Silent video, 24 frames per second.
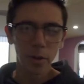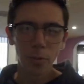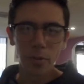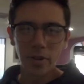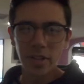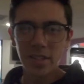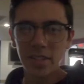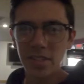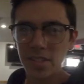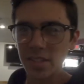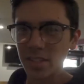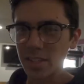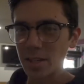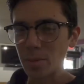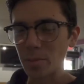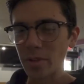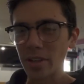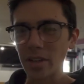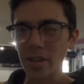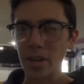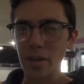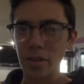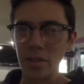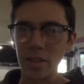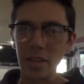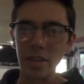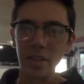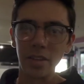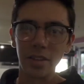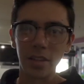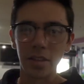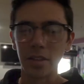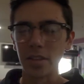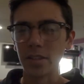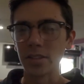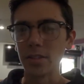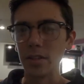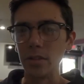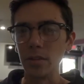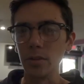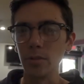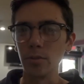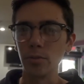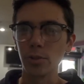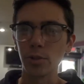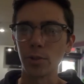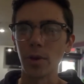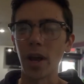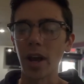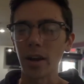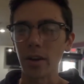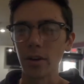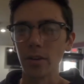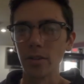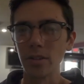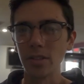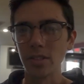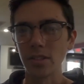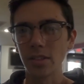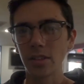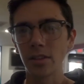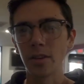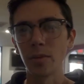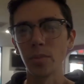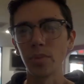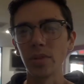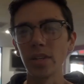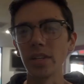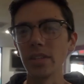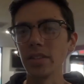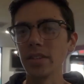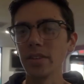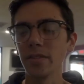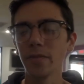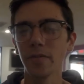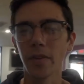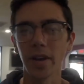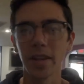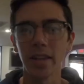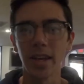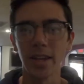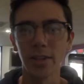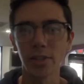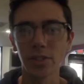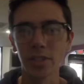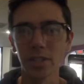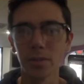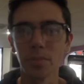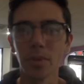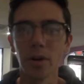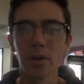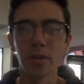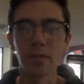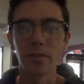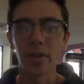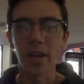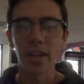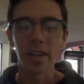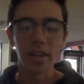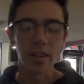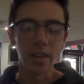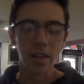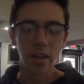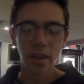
don't want it to seem like I think that this new tracker is completely financially motivated.